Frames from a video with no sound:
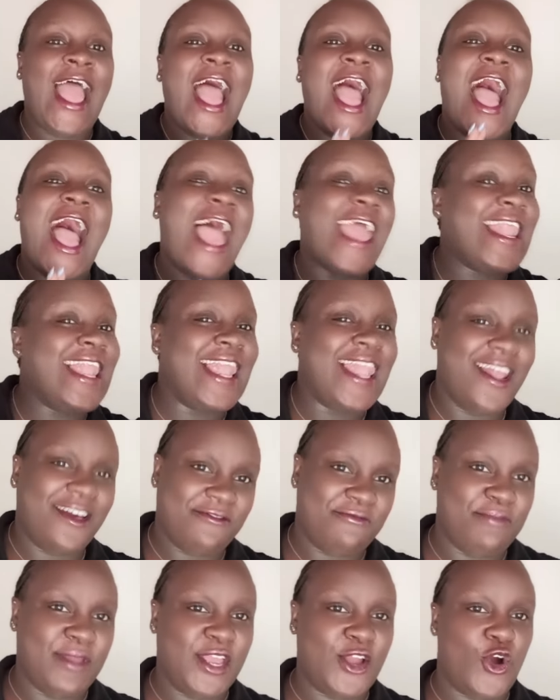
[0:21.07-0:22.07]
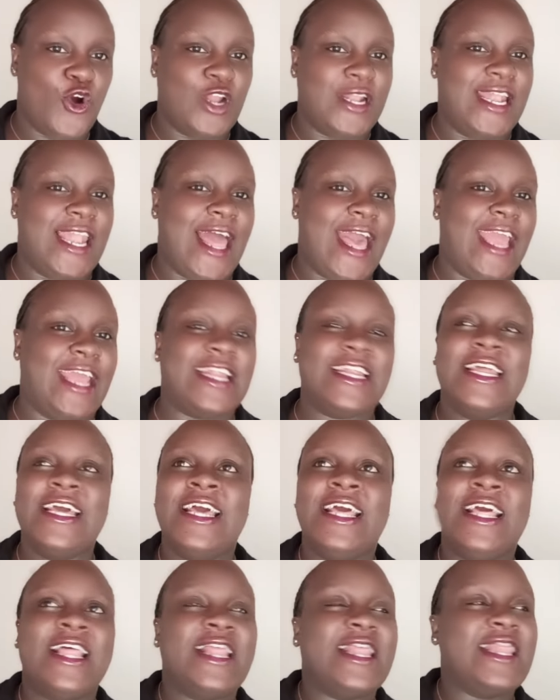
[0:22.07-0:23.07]
I love being online.
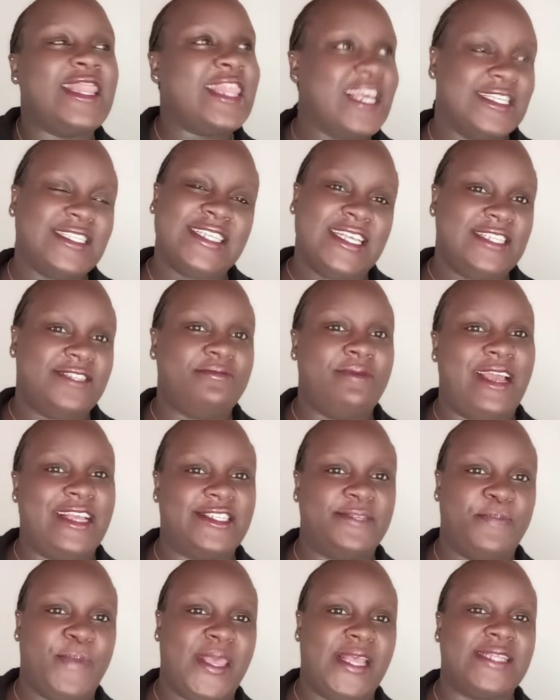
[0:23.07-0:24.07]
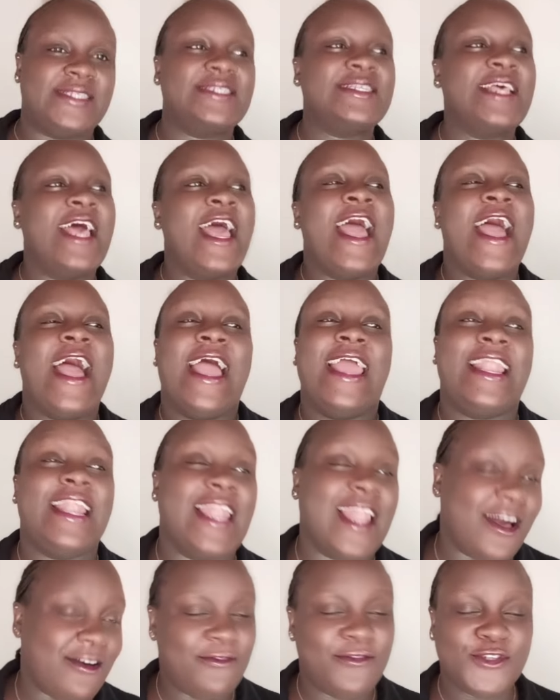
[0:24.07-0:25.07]
This is my space. I
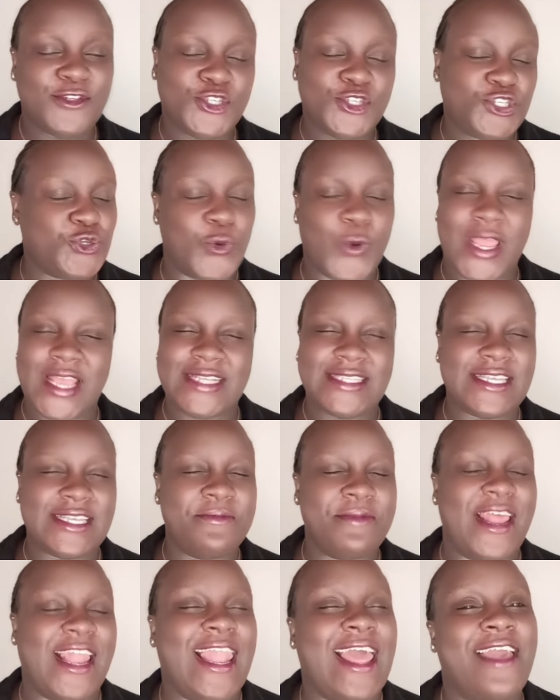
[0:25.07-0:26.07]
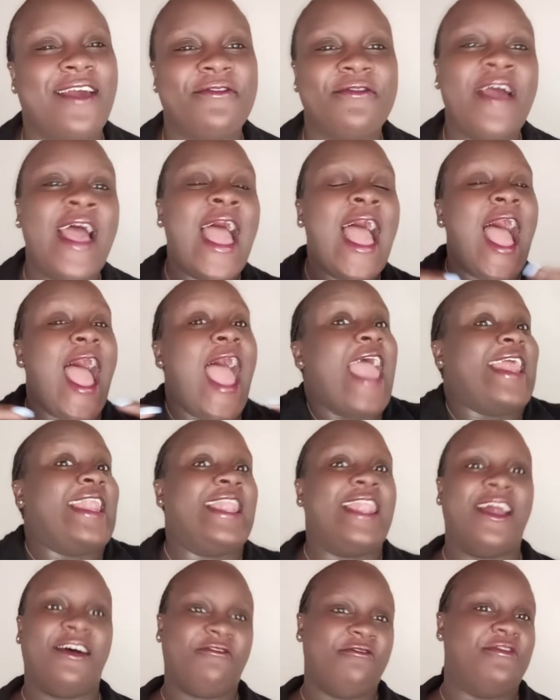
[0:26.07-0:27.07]
love showcasing my life. I
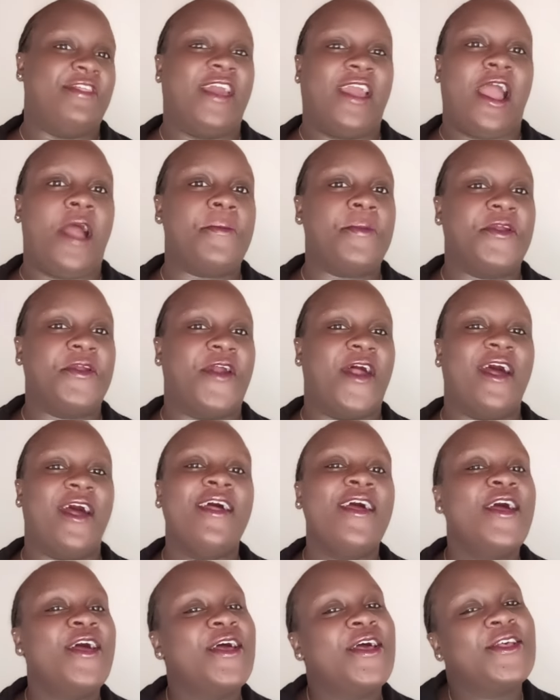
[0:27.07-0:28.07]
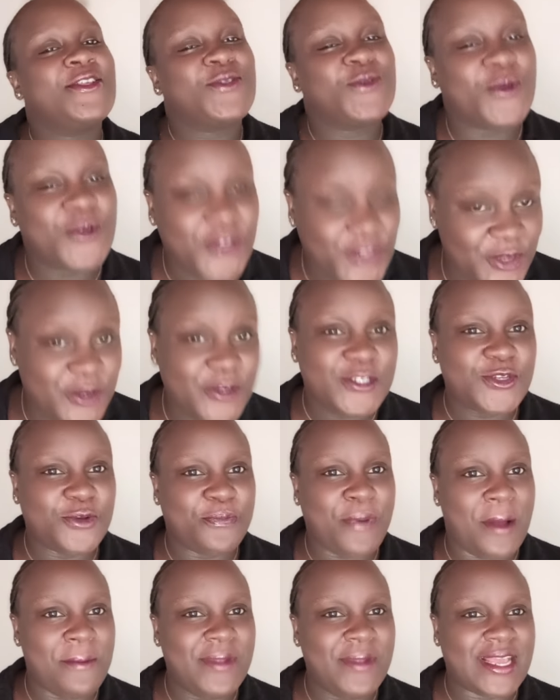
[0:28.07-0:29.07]
love the camera. So due to
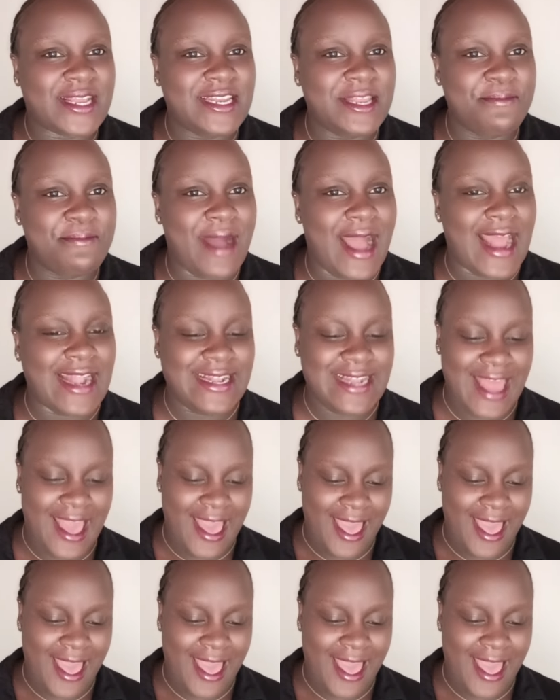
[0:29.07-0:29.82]
public demand,